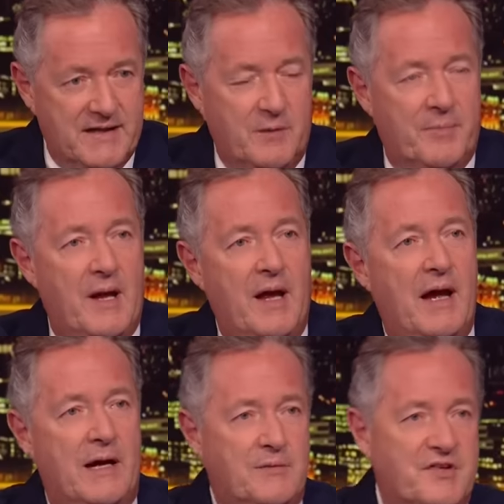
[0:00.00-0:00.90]
a little bit,
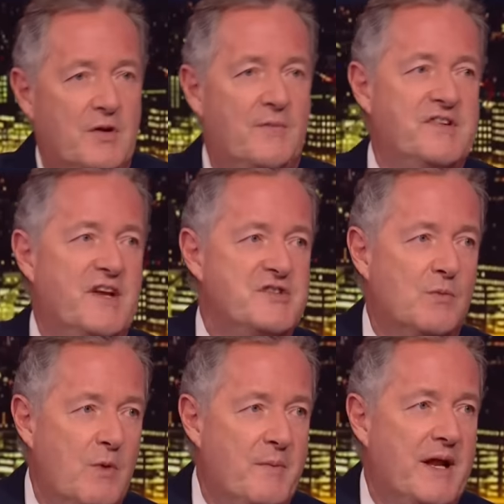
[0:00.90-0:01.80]
and it was a
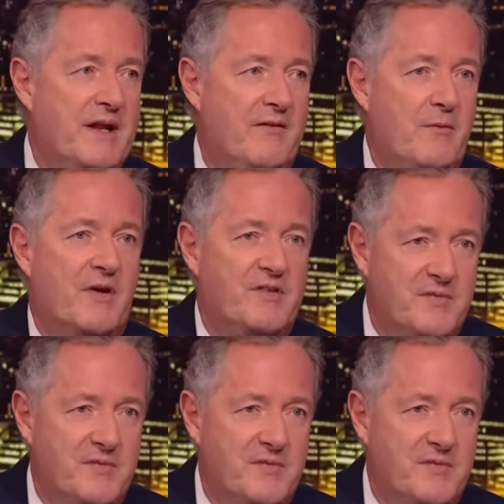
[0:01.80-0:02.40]
conversation women had to have amongst